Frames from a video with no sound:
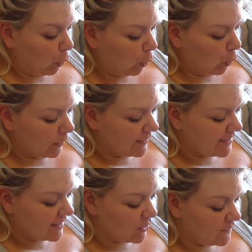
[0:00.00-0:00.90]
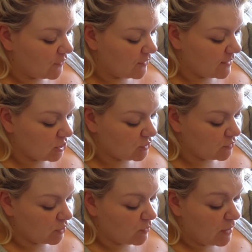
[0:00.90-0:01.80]
whew, thank you very much for
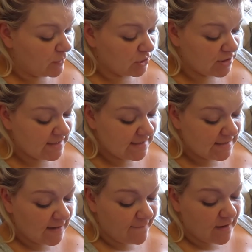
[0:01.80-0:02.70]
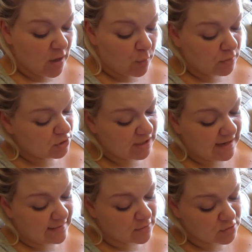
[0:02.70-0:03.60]
all your well wishes and stuff. And I will check
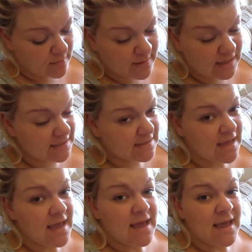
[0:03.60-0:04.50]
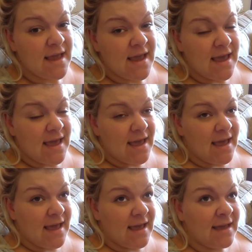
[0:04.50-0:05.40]
out those remedies
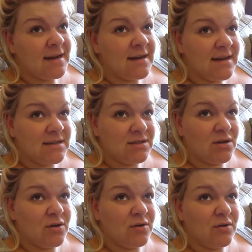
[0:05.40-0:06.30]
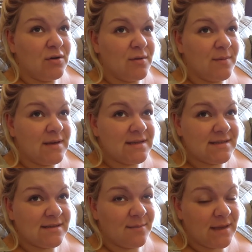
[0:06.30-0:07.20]
and I need to go
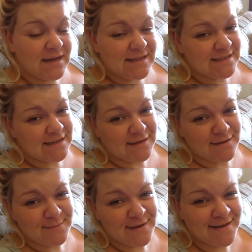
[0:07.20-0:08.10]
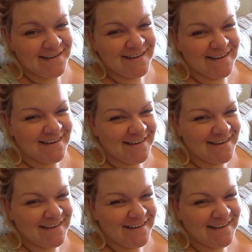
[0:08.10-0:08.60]
because I'm getting teared up.